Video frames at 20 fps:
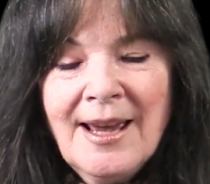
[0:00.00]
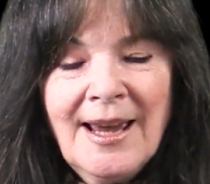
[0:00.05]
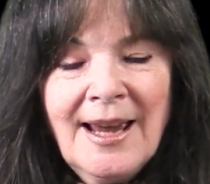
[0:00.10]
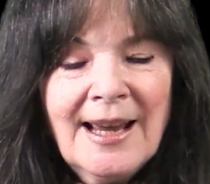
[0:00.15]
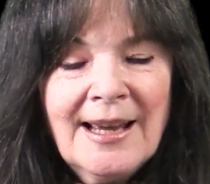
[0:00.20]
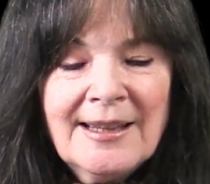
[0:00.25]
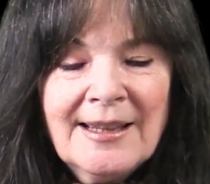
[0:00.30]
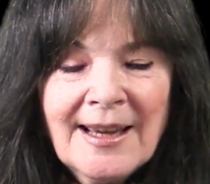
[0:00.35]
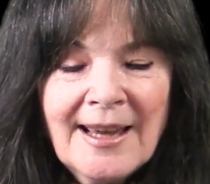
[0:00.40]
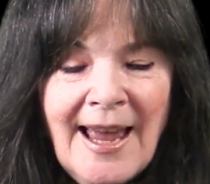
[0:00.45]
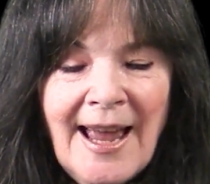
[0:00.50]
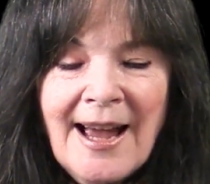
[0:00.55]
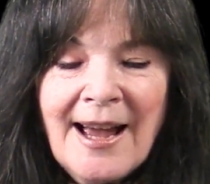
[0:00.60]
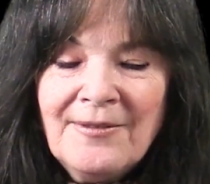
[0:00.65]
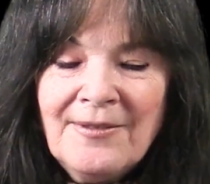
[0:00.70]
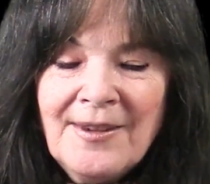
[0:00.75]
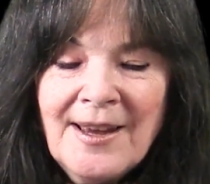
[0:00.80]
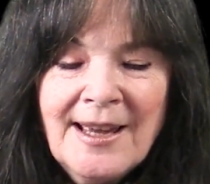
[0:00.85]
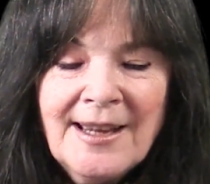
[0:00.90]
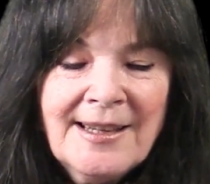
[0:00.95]
and the
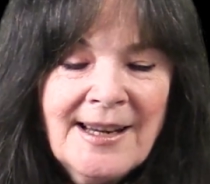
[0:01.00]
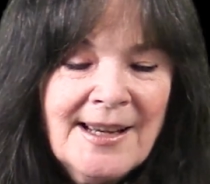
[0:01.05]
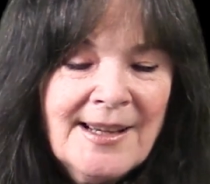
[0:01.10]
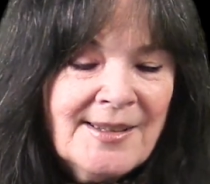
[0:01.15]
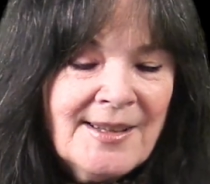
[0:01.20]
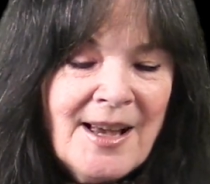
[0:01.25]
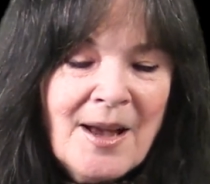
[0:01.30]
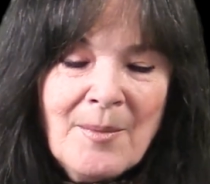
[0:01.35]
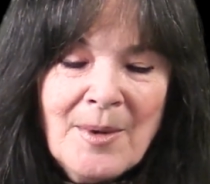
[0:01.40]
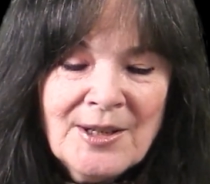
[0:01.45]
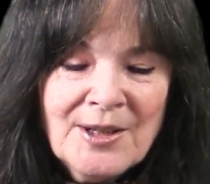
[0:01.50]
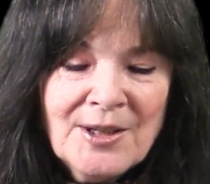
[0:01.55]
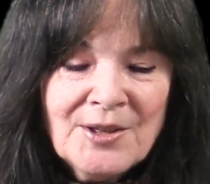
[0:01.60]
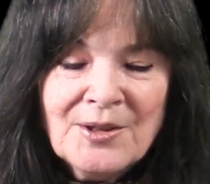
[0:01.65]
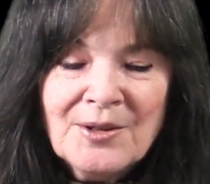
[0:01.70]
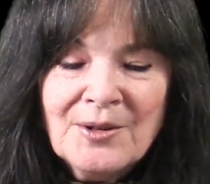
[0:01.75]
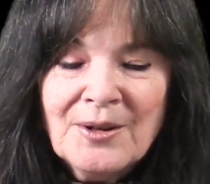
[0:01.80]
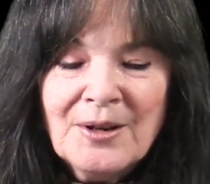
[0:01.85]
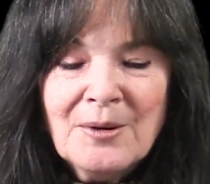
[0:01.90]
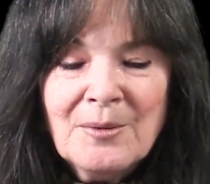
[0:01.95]
Café des
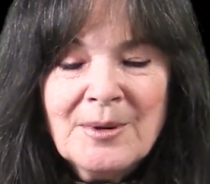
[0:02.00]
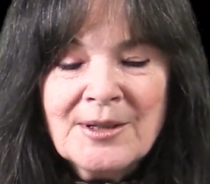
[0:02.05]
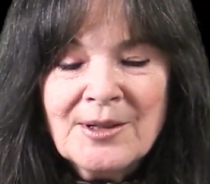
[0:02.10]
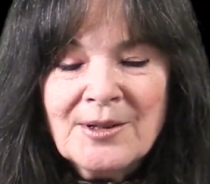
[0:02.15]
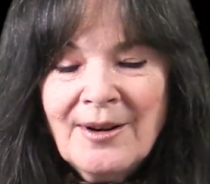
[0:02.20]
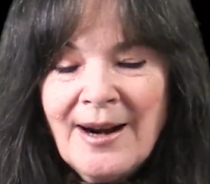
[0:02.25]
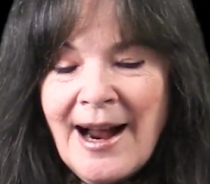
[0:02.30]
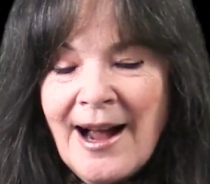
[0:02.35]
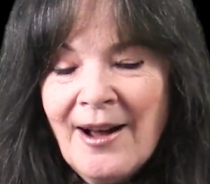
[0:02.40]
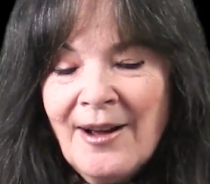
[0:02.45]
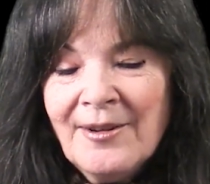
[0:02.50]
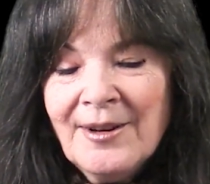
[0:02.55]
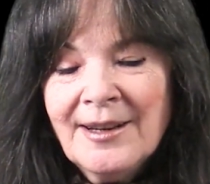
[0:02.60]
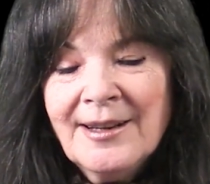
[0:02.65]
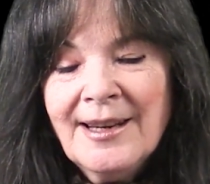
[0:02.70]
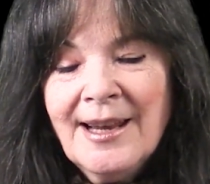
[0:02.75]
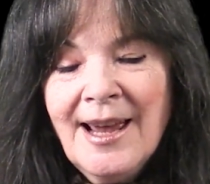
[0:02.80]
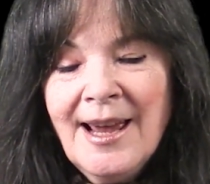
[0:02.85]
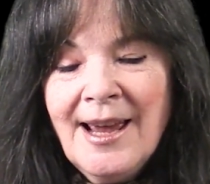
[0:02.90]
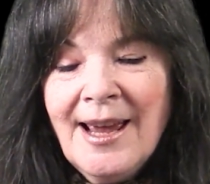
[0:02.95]
Amateurs was
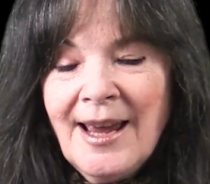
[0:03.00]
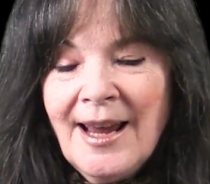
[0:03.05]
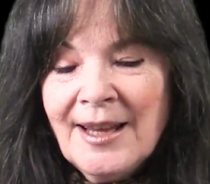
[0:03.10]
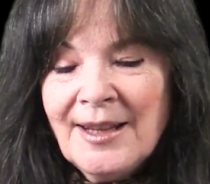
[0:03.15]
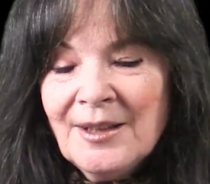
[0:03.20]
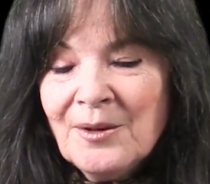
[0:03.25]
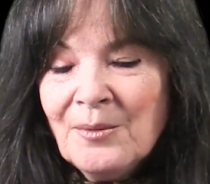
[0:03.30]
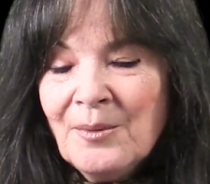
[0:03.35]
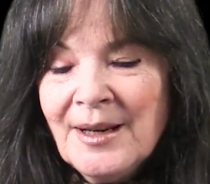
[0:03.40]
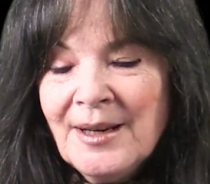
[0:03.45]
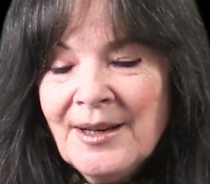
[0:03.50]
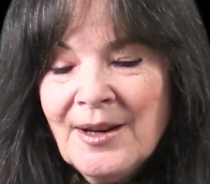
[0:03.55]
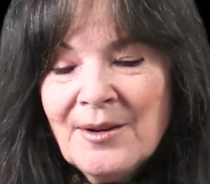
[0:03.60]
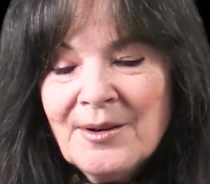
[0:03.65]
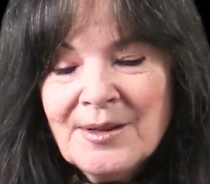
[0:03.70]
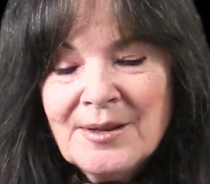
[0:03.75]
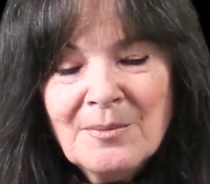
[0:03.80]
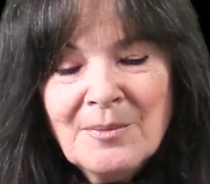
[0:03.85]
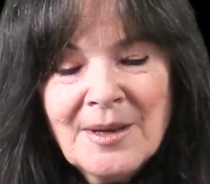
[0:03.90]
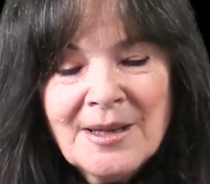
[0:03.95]
crowded, and the
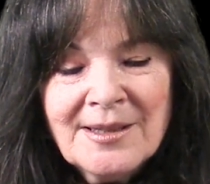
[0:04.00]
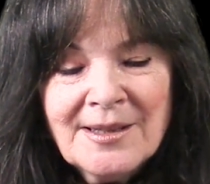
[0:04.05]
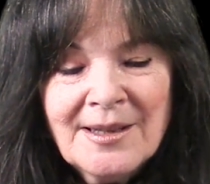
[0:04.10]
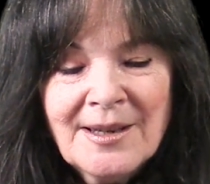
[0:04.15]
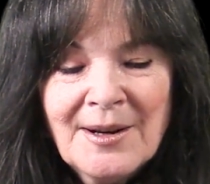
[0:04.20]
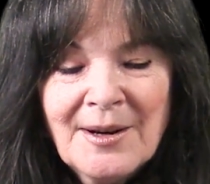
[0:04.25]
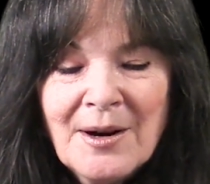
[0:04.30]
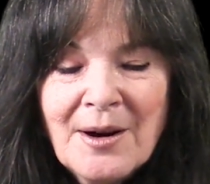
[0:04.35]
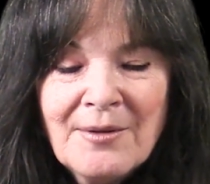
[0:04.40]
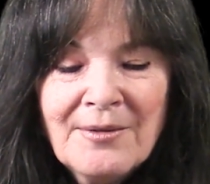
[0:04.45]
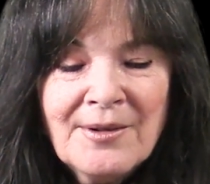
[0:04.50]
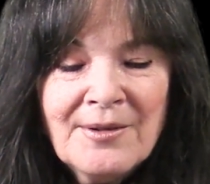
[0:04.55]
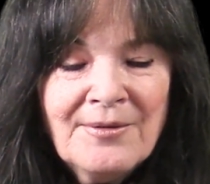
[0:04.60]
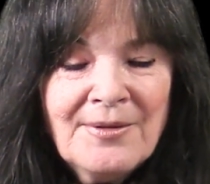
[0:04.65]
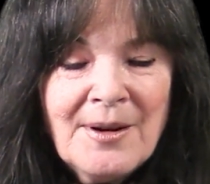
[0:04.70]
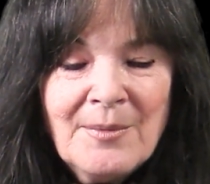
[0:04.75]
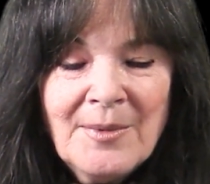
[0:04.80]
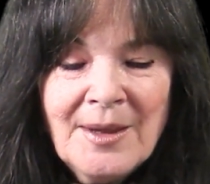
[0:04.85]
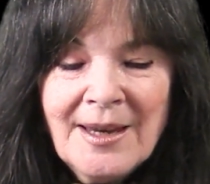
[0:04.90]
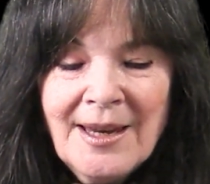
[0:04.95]
windows misted over
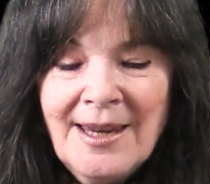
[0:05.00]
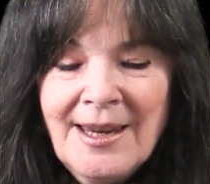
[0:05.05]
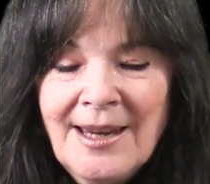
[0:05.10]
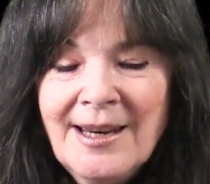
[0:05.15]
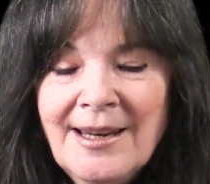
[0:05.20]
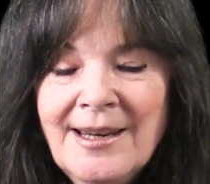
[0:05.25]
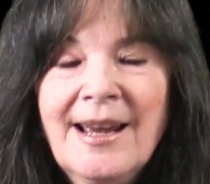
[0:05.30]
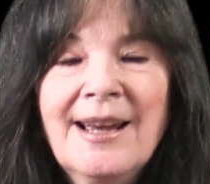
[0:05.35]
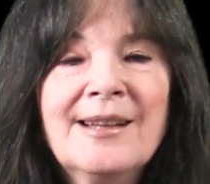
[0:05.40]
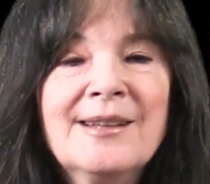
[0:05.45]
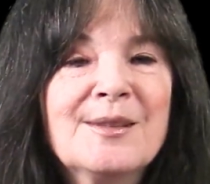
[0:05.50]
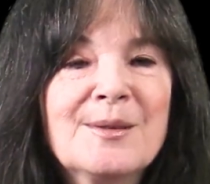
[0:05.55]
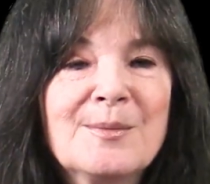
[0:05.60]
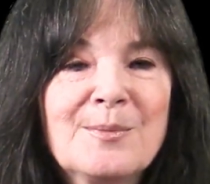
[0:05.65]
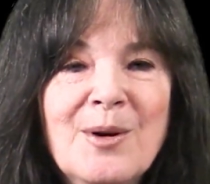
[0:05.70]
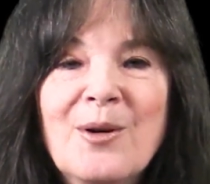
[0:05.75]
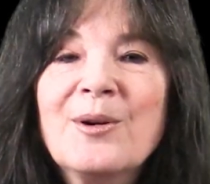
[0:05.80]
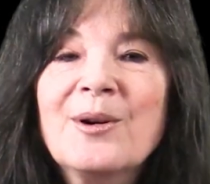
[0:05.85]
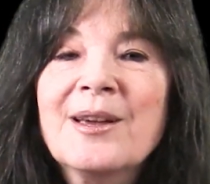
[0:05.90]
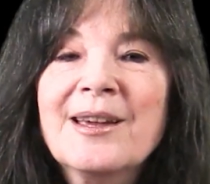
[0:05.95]
from the heat and
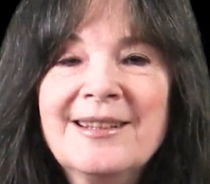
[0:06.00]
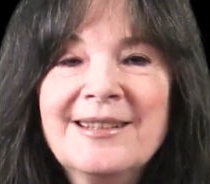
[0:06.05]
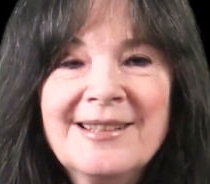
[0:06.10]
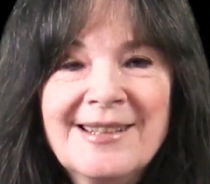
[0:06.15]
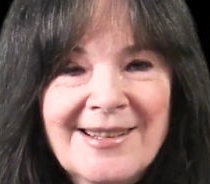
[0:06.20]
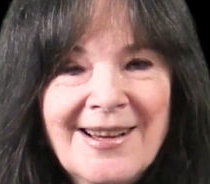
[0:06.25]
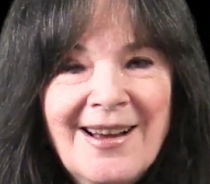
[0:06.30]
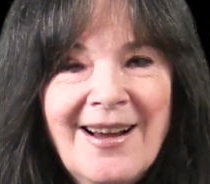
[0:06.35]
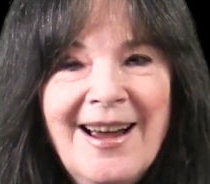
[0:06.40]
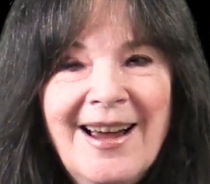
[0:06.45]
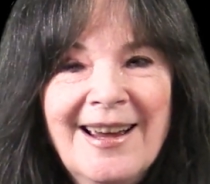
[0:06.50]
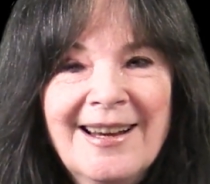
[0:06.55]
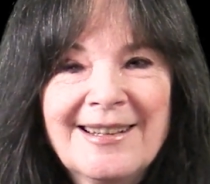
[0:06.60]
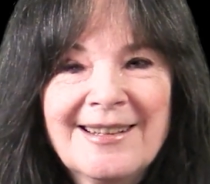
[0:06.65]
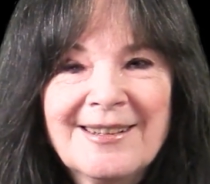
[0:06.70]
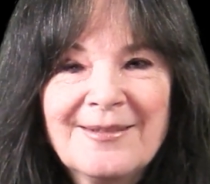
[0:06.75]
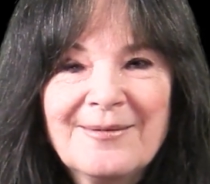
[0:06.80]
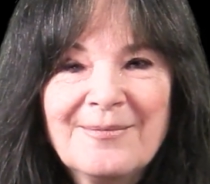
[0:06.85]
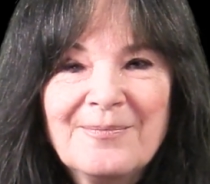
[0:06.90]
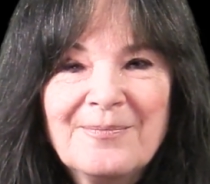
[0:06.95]
smoke inside.
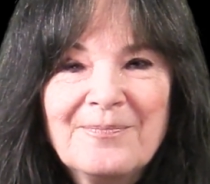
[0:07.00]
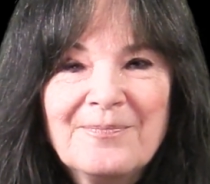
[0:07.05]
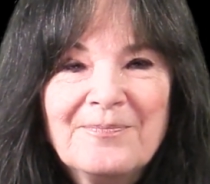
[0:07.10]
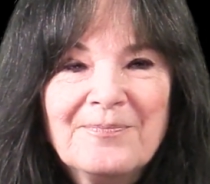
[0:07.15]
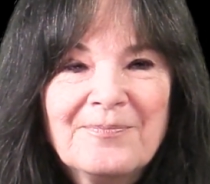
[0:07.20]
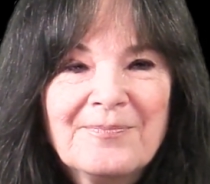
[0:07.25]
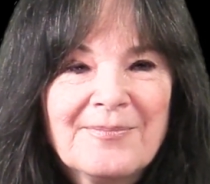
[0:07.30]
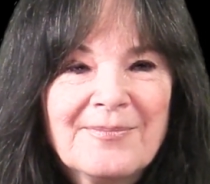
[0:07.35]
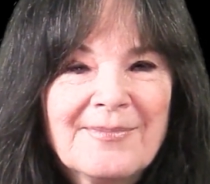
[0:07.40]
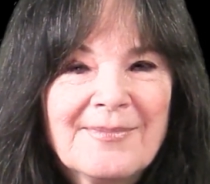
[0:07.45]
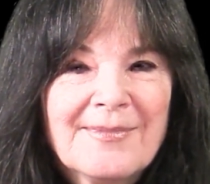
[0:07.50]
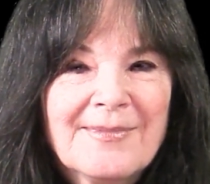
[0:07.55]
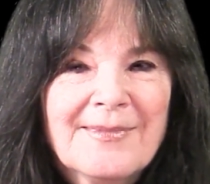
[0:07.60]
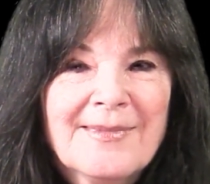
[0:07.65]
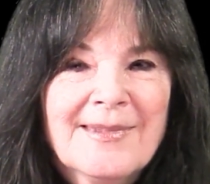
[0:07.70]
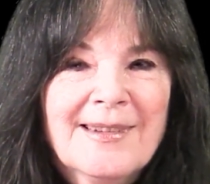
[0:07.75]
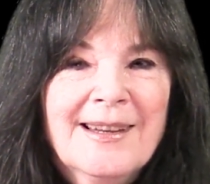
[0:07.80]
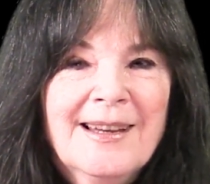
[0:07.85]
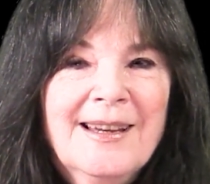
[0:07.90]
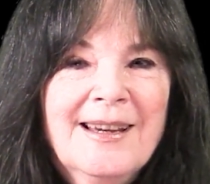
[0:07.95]

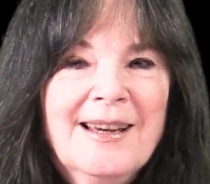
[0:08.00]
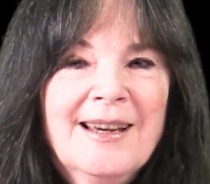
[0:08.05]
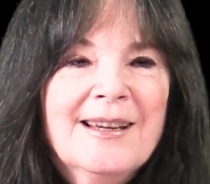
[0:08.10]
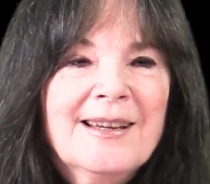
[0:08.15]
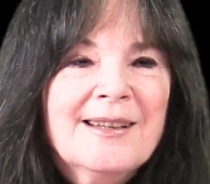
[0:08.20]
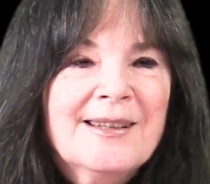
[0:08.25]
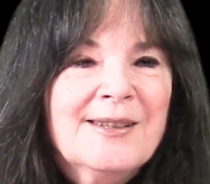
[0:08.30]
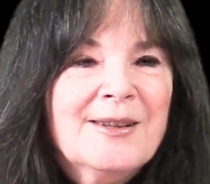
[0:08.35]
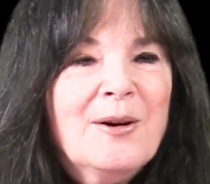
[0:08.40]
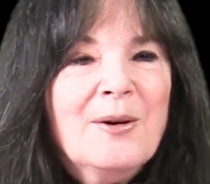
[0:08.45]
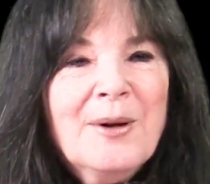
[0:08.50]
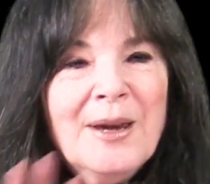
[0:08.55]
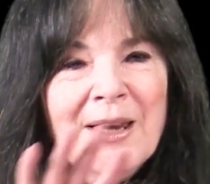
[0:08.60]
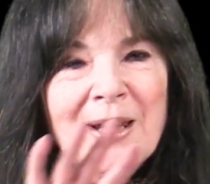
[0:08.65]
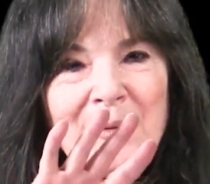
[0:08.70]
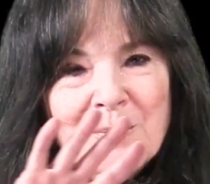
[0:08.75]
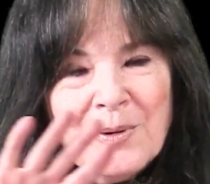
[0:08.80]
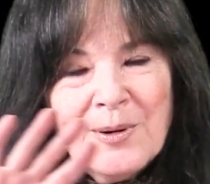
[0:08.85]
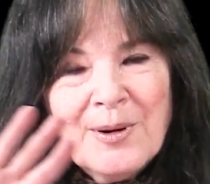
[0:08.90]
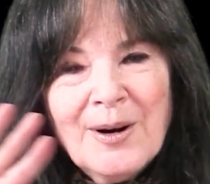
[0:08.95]
So
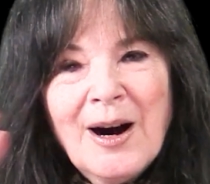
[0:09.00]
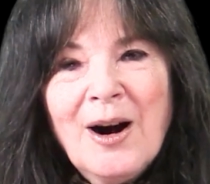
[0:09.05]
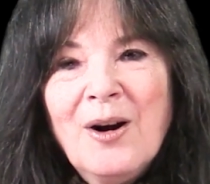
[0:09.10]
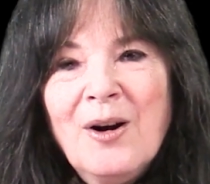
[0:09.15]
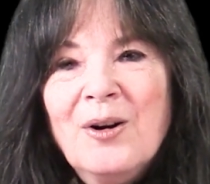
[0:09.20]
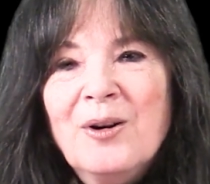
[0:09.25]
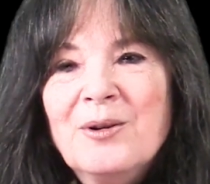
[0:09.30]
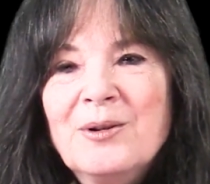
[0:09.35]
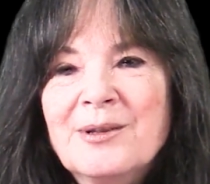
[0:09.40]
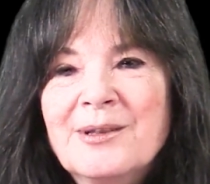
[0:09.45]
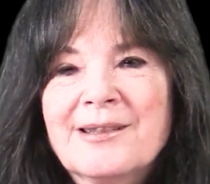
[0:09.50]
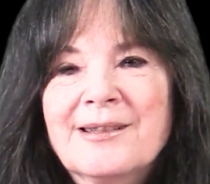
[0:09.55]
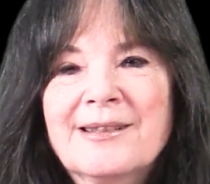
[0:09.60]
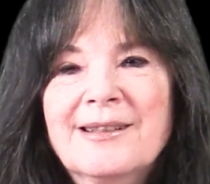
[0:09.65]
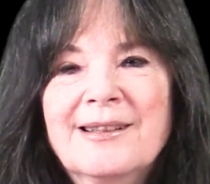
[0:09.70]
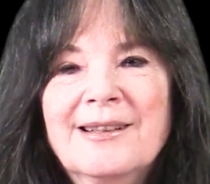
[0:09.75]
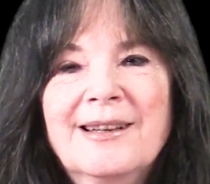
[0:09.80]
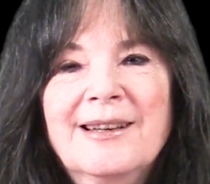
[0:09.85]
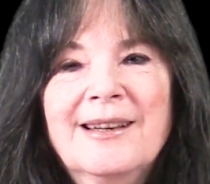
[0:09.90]
in prose,